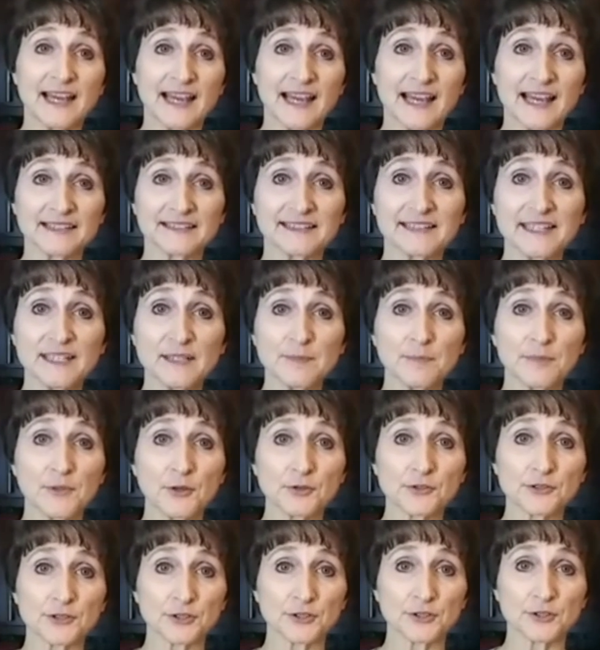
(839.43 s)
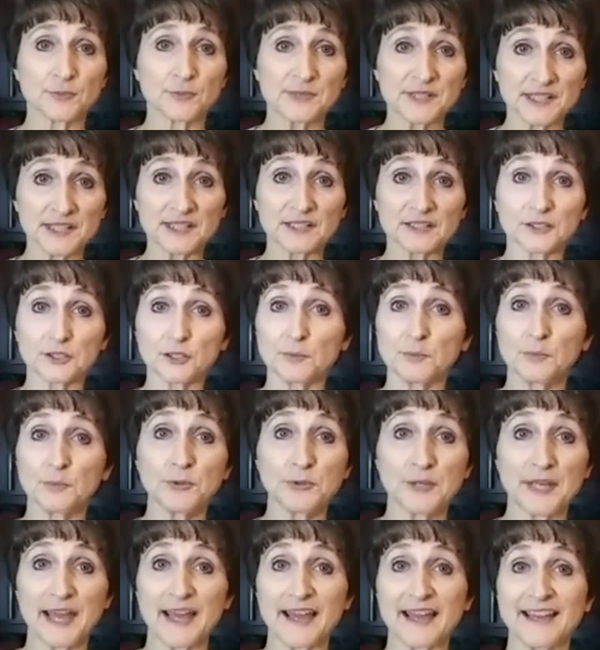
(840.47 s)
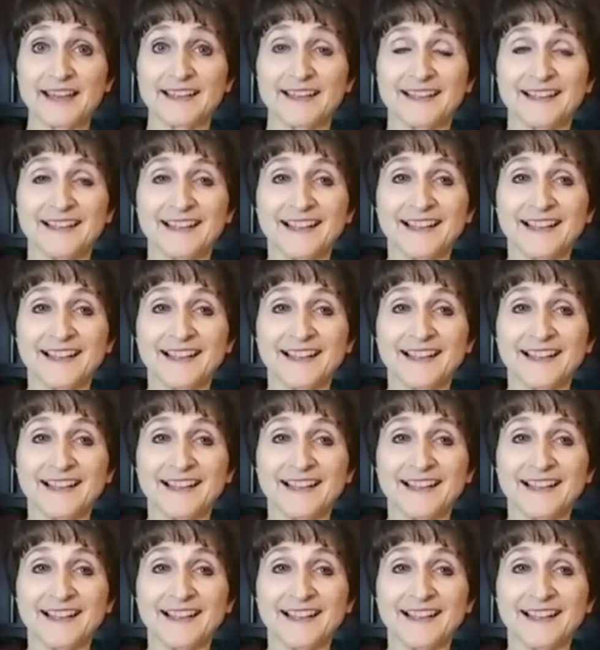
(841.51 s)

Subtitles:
and keep those herbs in a little bouquet.